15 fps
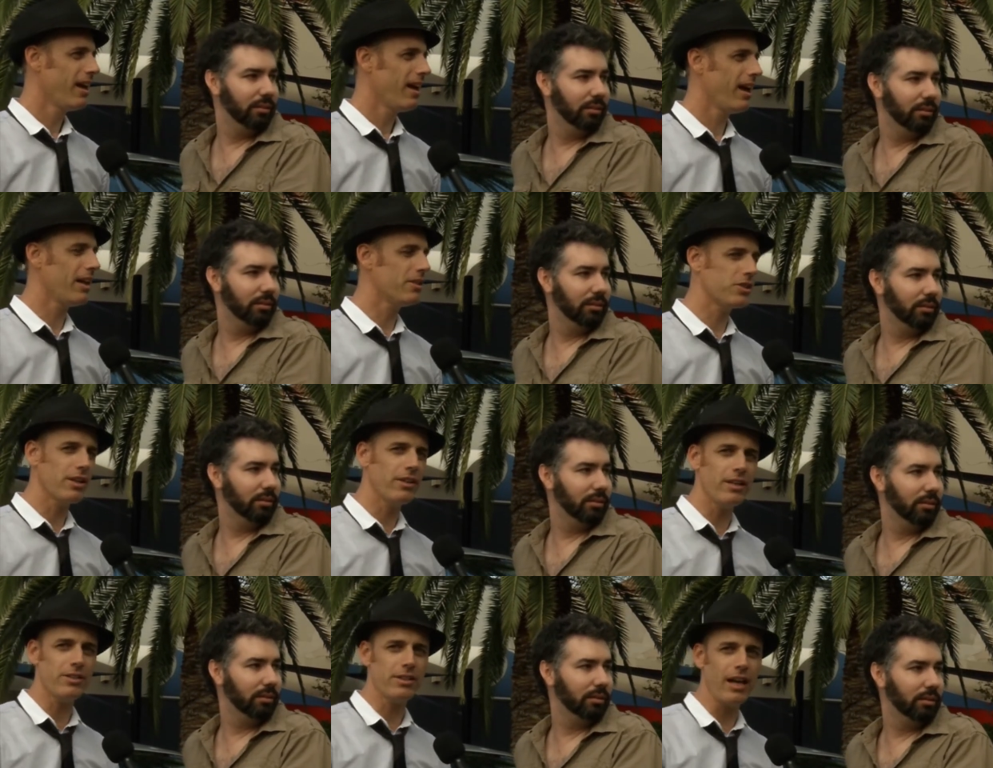Speaker 1: And see,
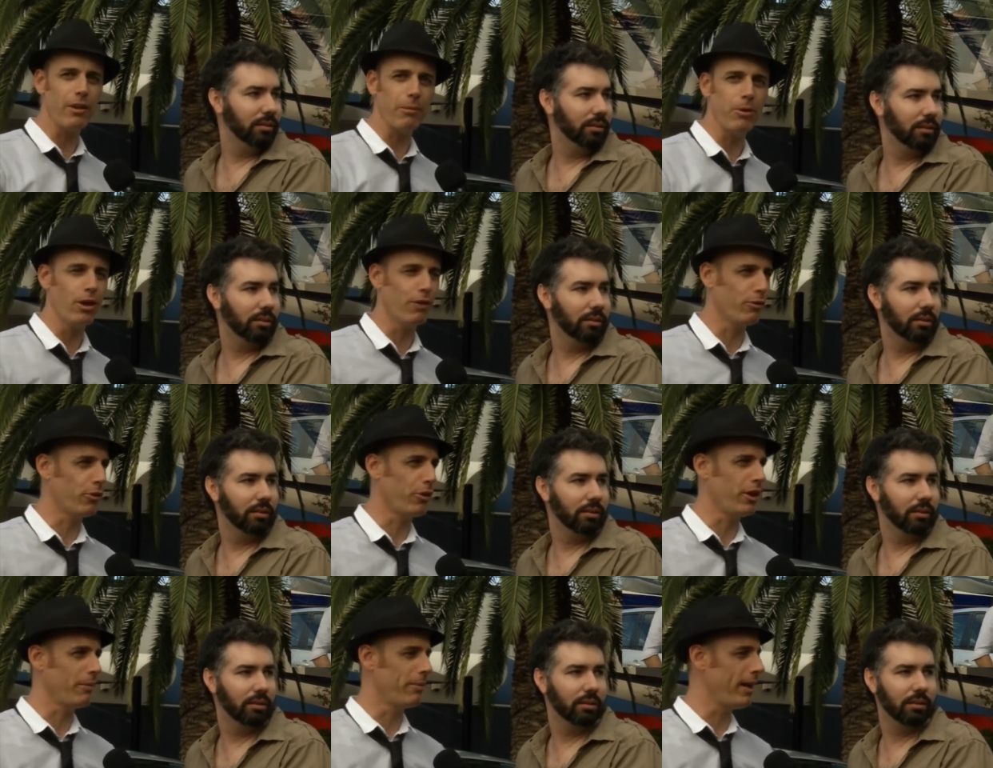that's the other beautiful
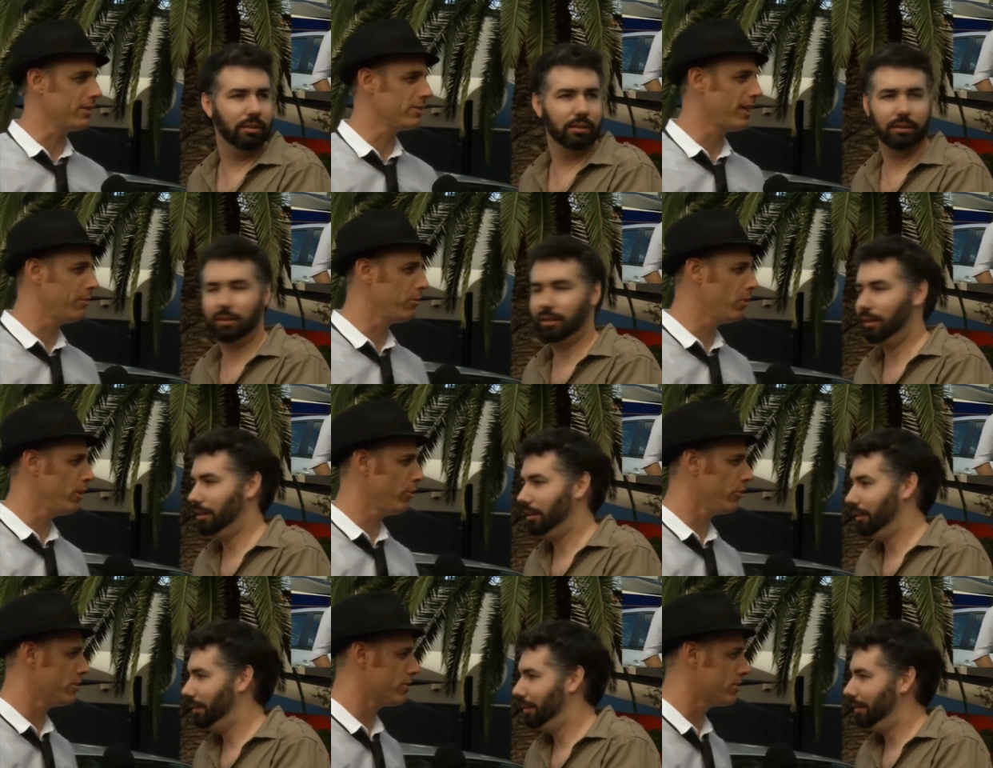thing about
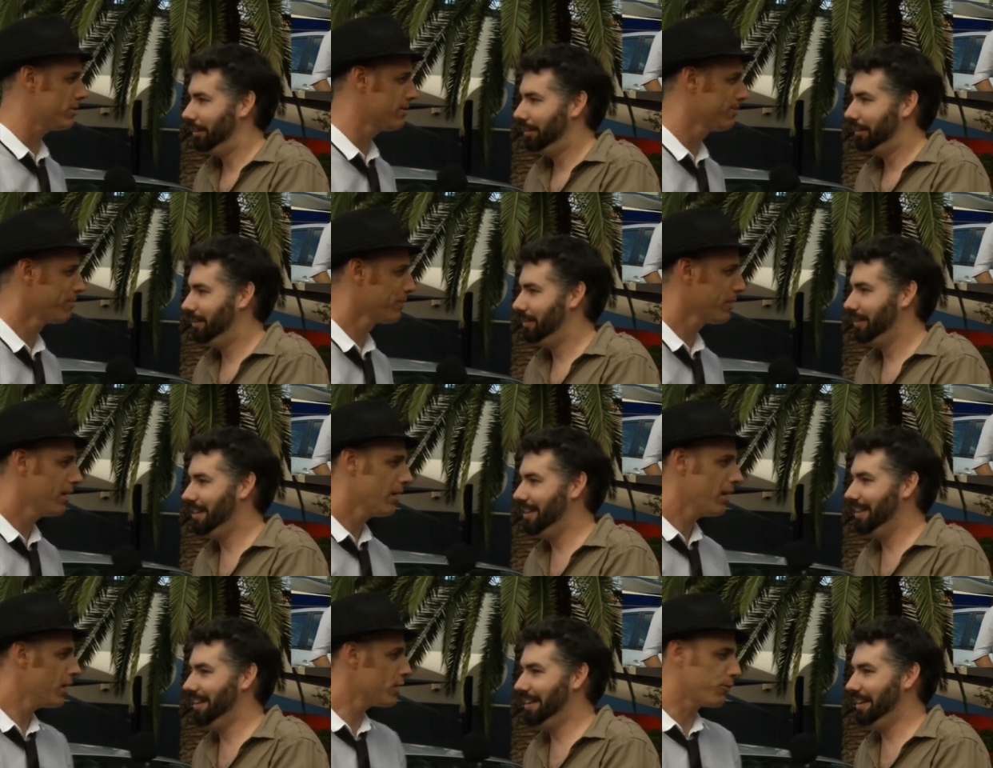Tamworth is
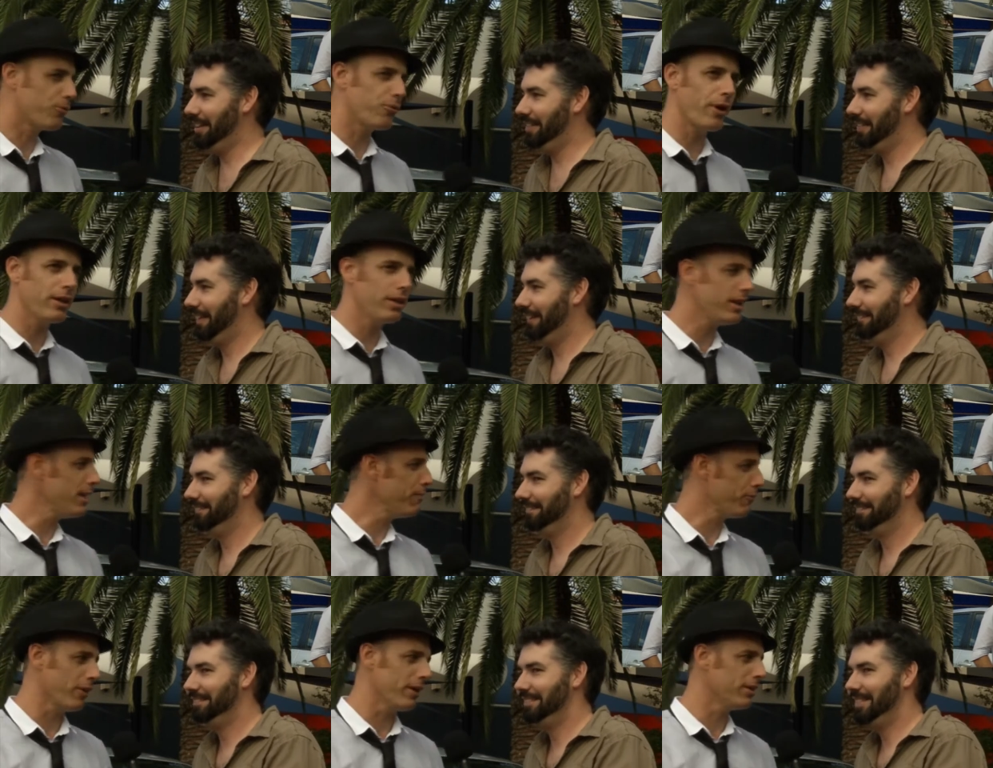there's friendly,
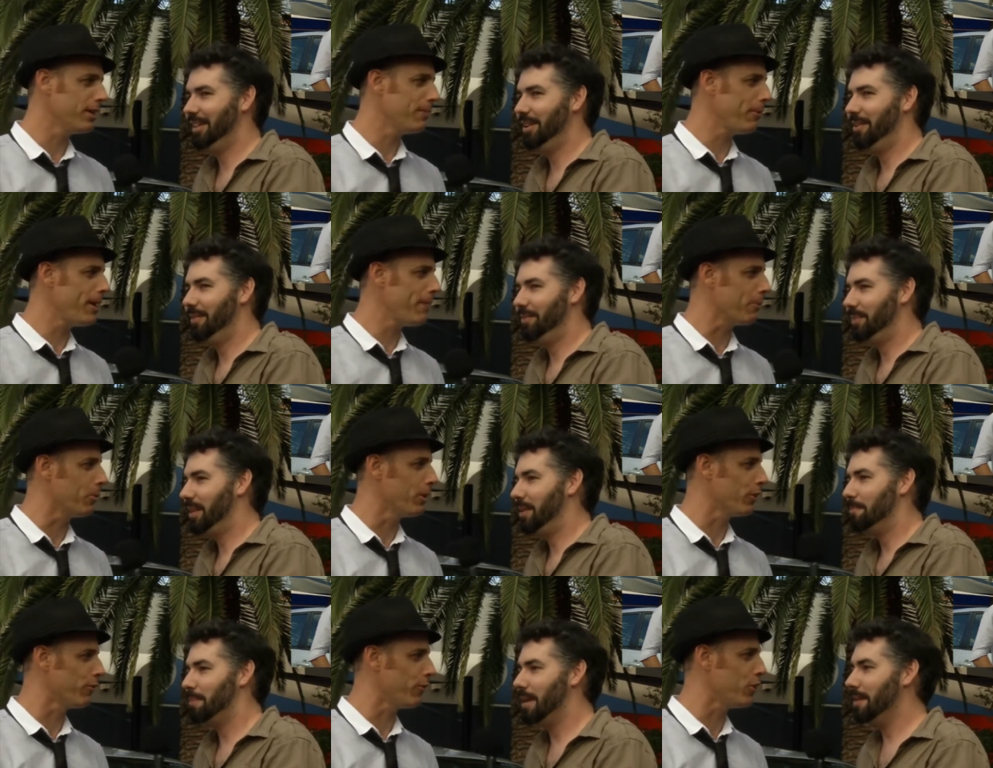friendly people
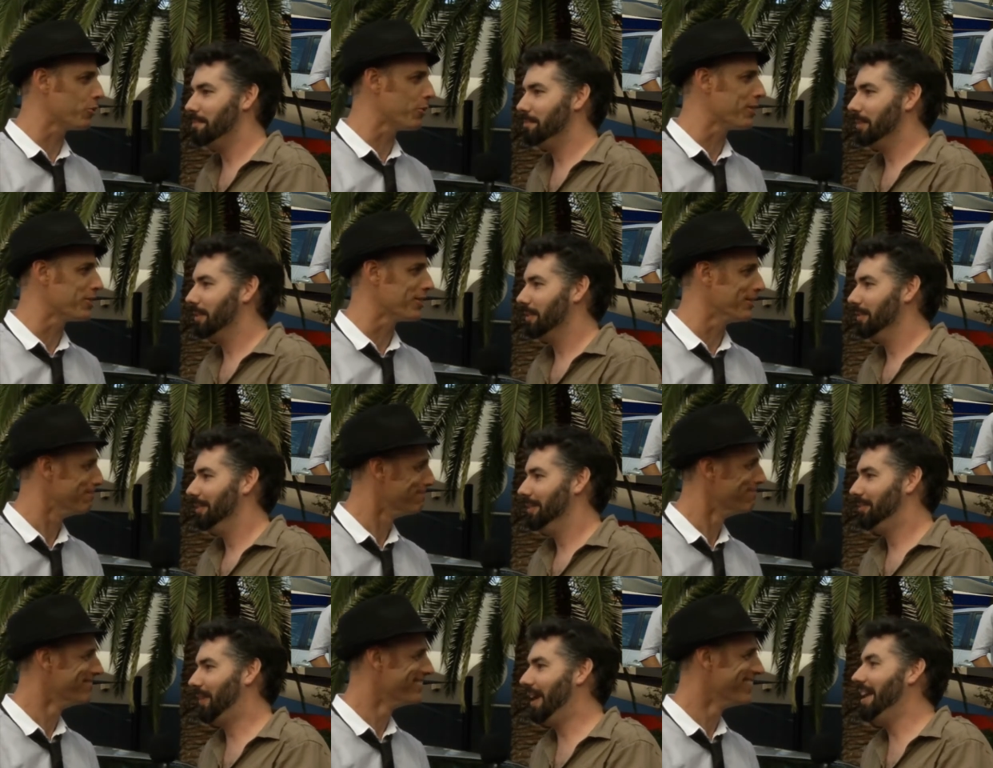with a
Speaker 2: few drinks in them.
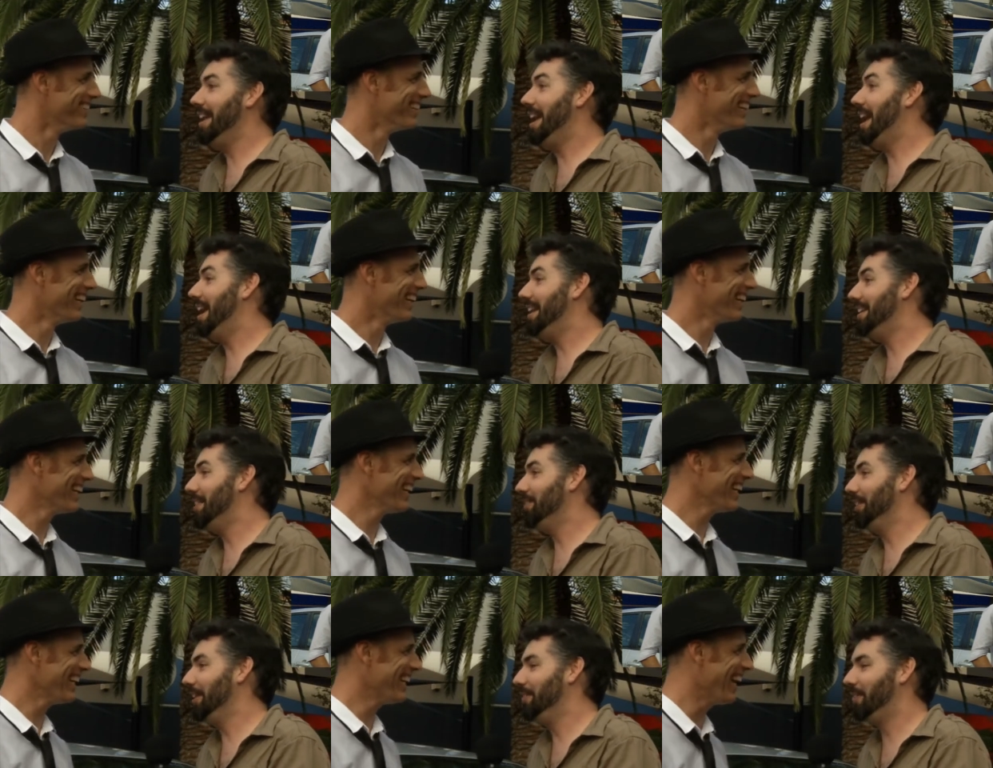Yeah,
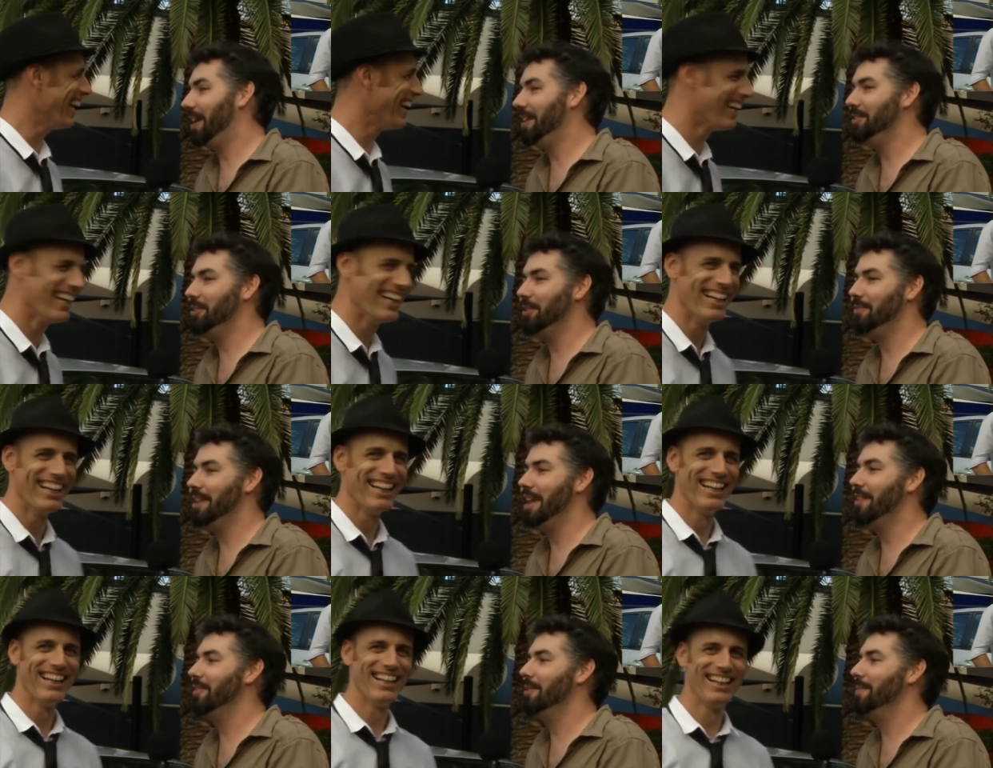definitely. Yeah. Friends you've
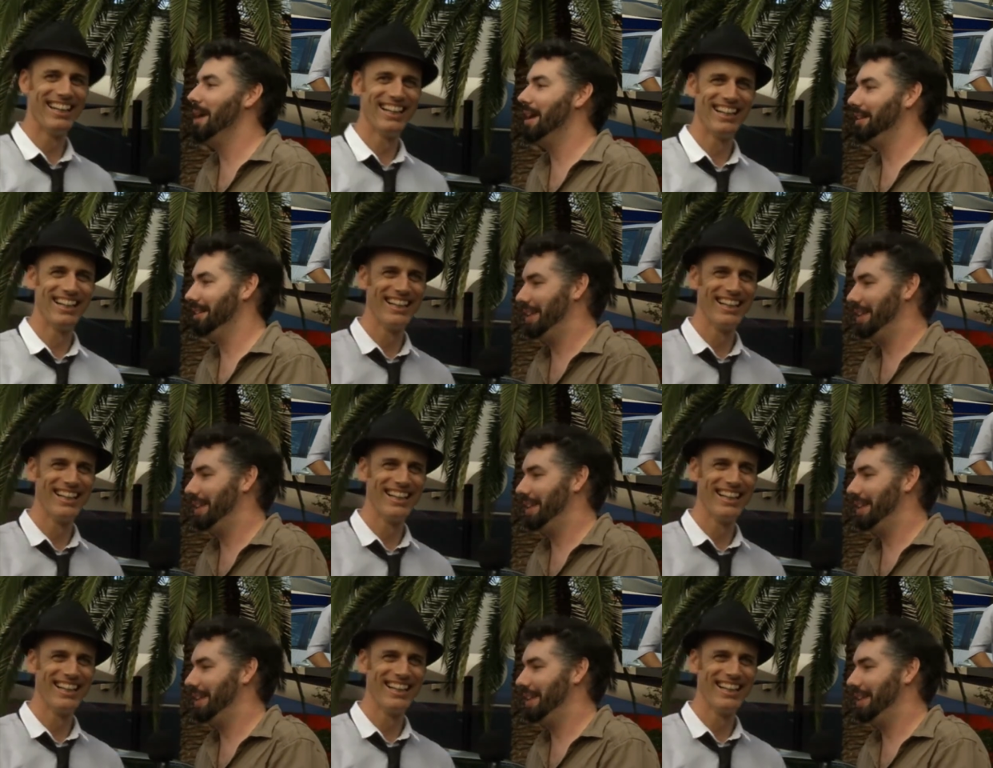never met